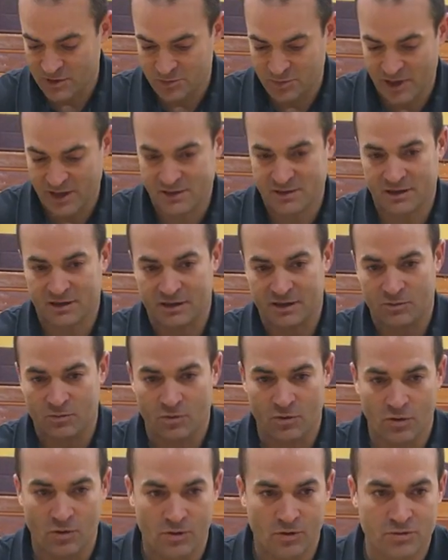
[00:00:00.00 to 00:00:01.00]
was basically
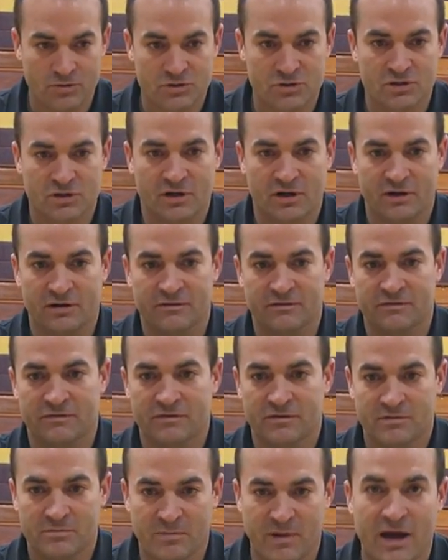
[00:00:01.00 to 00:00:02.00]
rows of
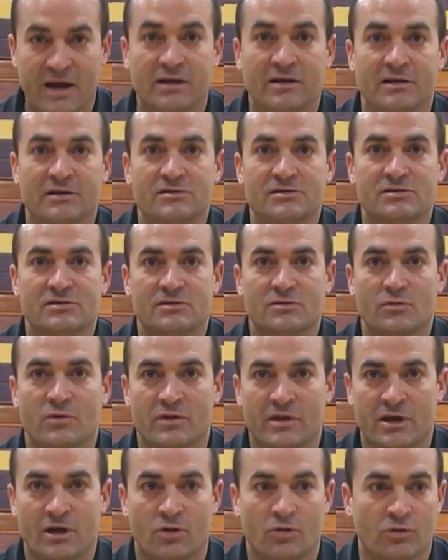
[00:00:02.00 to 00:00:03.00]
magnets
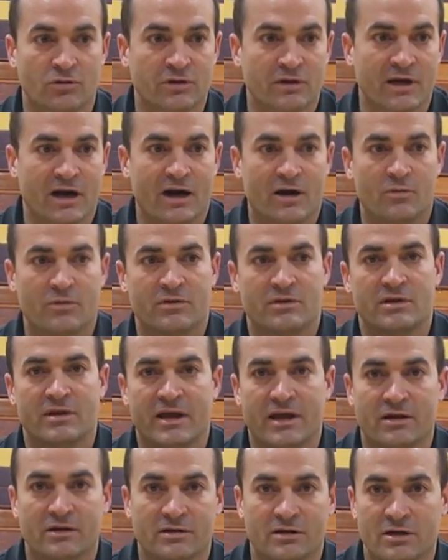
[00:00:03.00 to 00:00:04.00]
where they only are where the
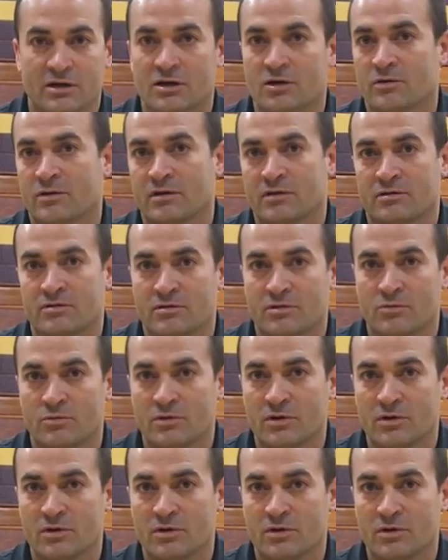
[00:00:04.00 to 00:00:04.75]
nail could go in through the